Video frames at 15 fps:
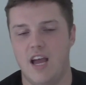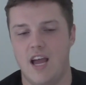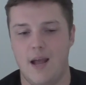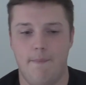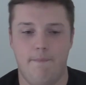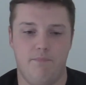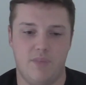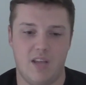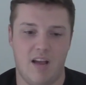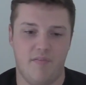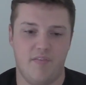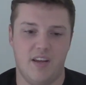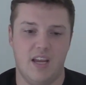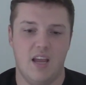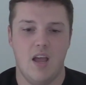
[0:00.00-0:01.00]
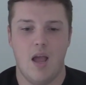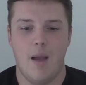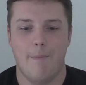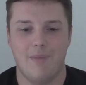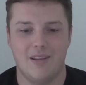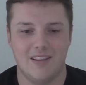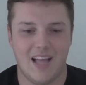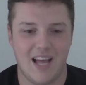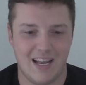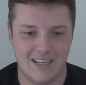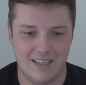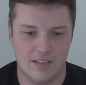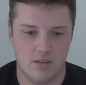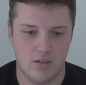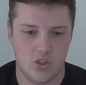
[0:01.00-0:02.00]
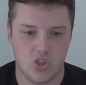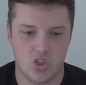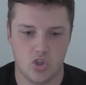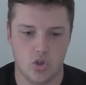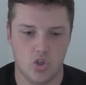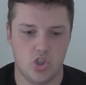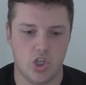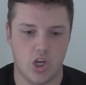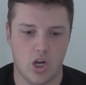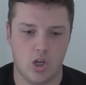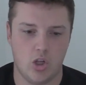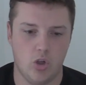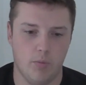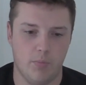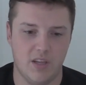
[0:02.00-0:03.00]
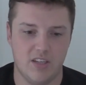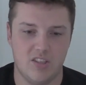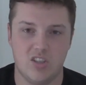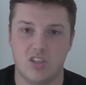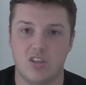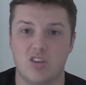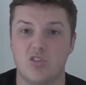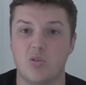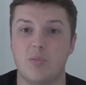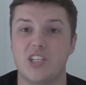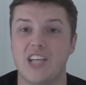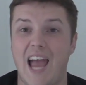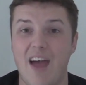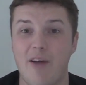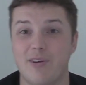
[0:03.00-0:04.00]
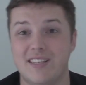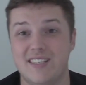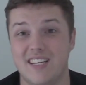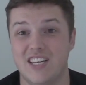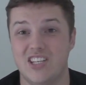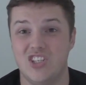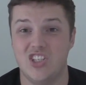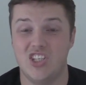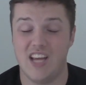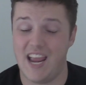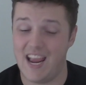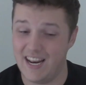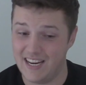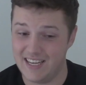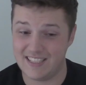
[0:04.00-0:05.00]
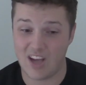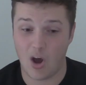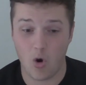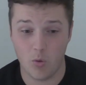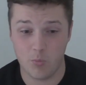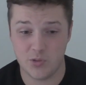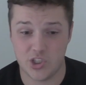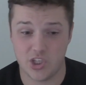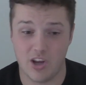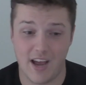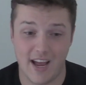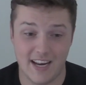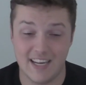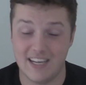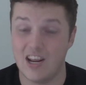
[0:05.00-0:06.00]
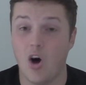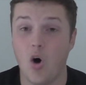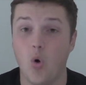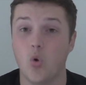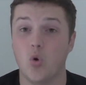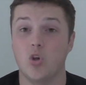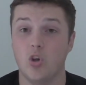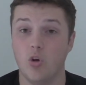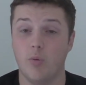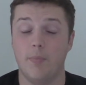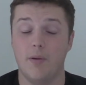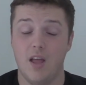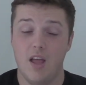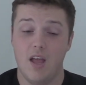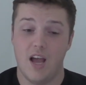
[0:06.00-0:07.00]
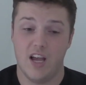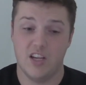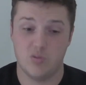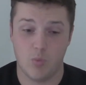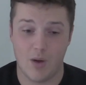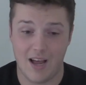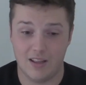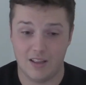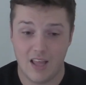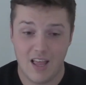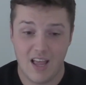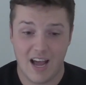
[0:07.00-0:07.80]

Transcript: I think Milan, such a club that's got so much heritage in its home shirt and in the whole club as well,